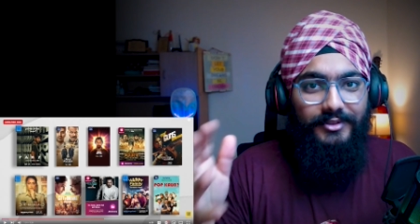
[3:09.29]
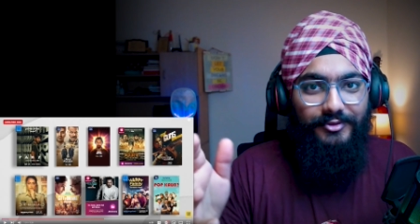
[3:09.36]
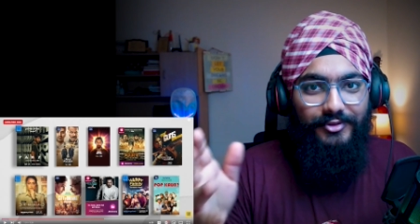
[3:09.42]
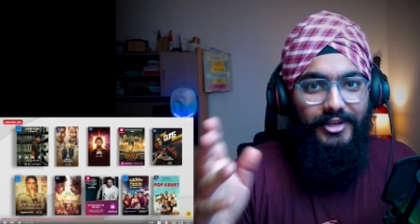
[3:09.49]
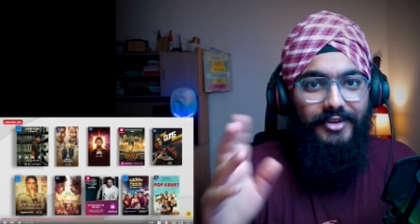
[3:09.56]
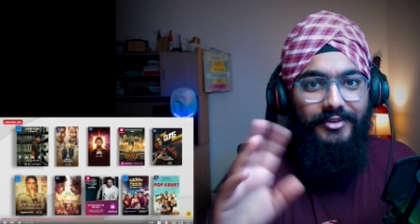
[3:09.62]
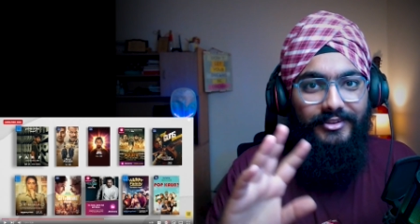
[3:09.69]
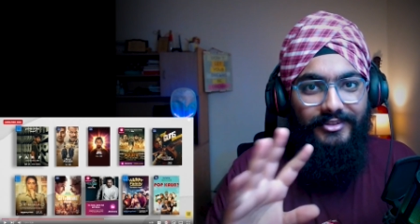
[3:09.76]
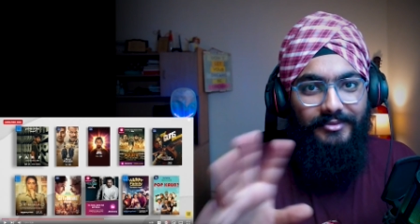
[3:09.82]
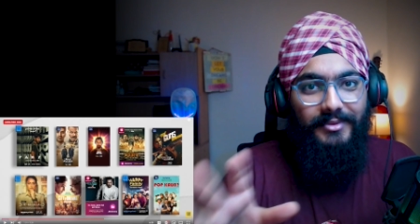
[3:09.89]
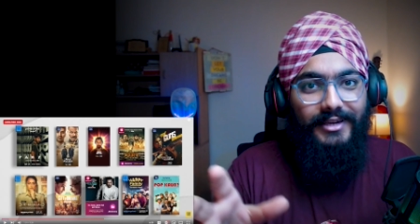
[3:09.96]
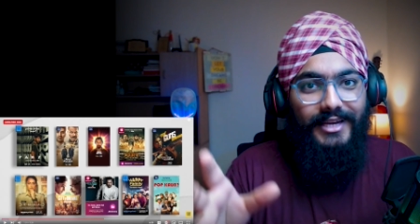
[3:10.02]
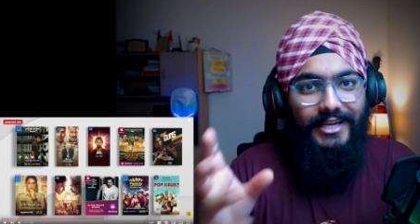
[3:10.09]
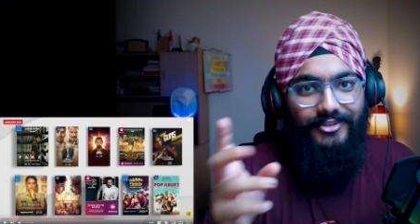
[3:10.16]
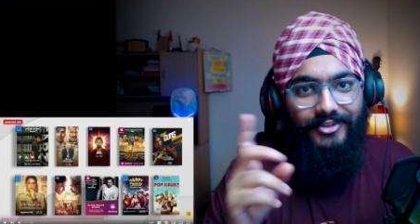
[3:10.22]
If you haven't seen
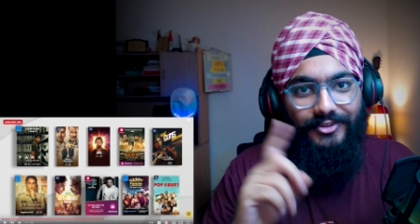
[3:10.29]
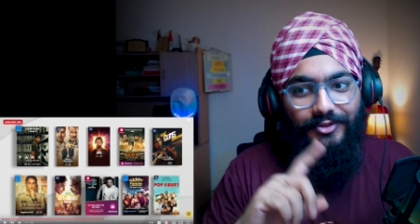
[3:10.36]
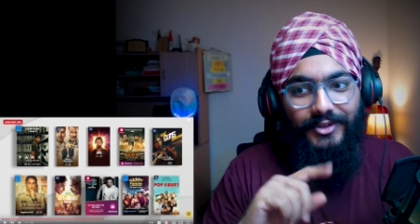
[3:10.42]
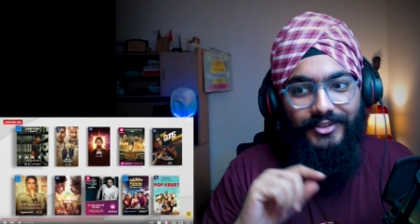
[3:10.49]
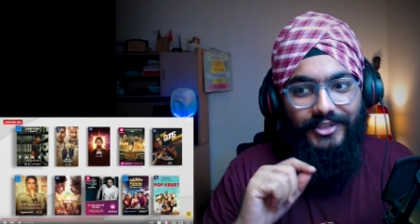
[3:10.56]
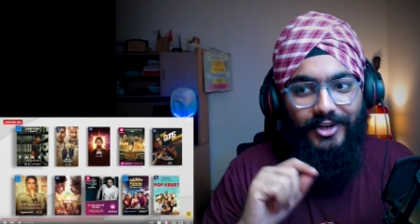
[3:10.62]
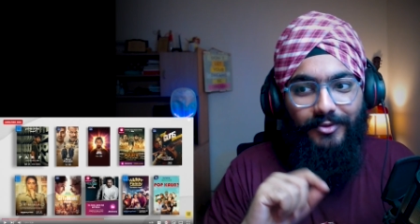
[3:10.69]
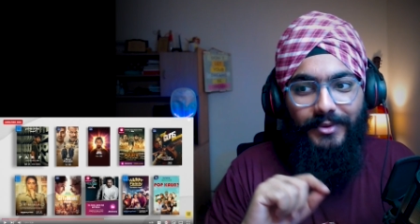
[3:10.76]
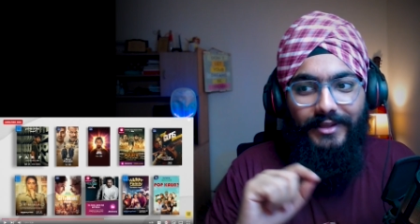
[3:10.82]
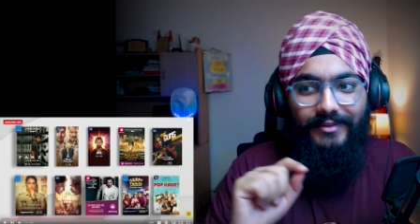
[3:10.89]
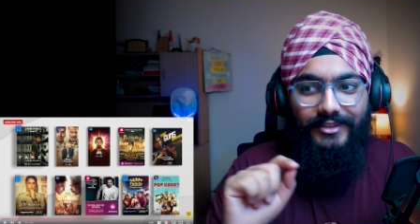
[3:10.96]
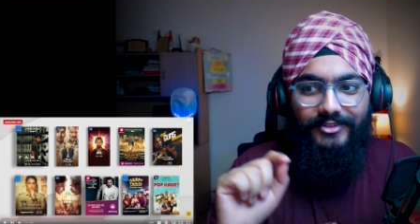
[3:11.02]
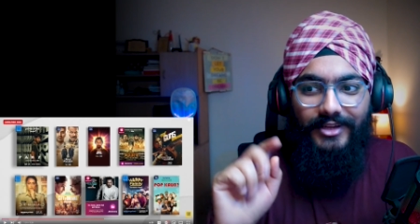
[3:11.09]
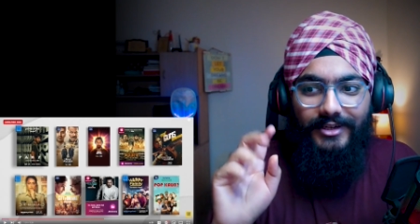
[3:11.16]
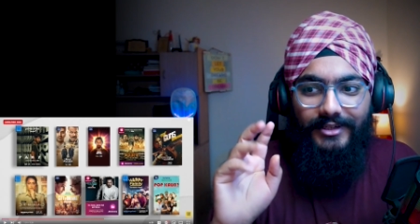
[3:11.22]
my reactions, you can check out my
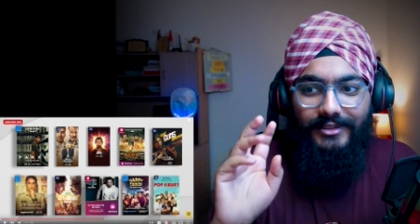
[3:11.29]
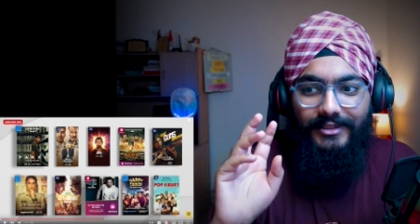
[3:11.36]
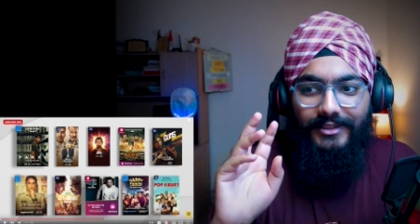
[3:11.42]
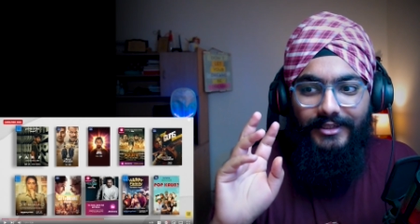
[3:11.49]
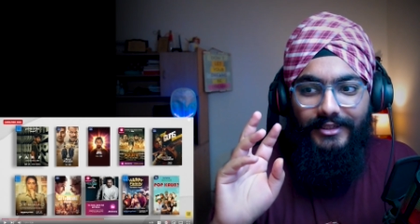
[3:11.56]
Hindi channel.